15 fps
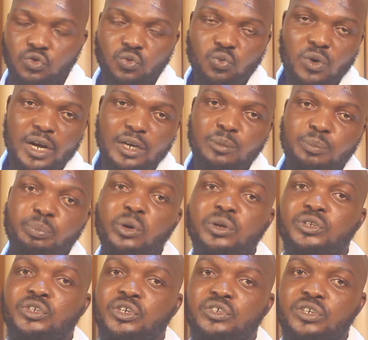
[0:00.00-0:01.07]
who are in
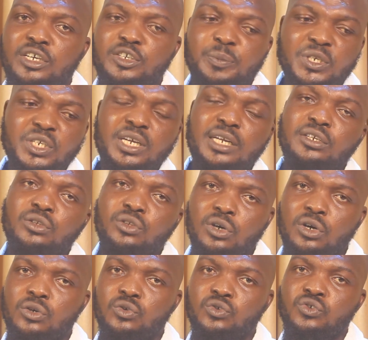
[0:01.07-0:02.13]
politics, especially
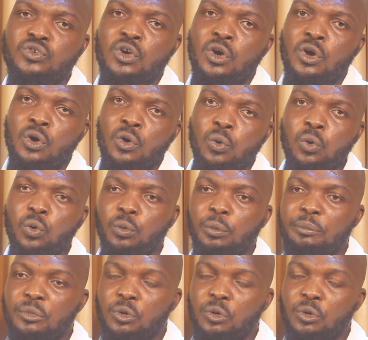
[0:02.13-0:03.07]
those who,